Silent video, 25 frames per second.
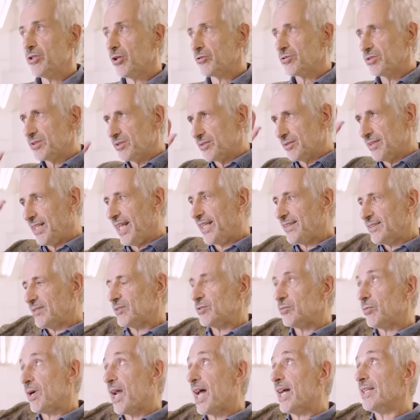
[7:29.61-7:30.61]
No, let's
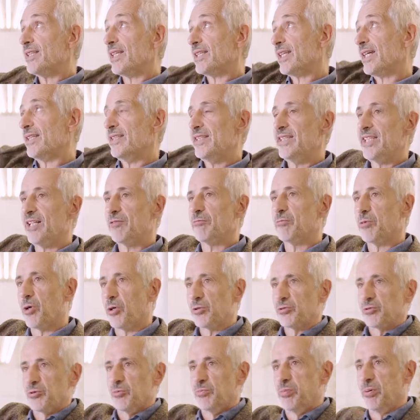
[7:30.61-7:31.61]
try that ideal
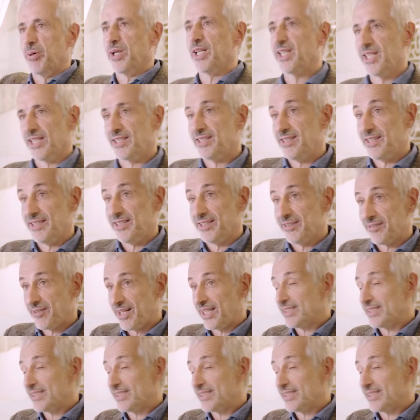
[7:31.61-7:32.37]
world to bring it here.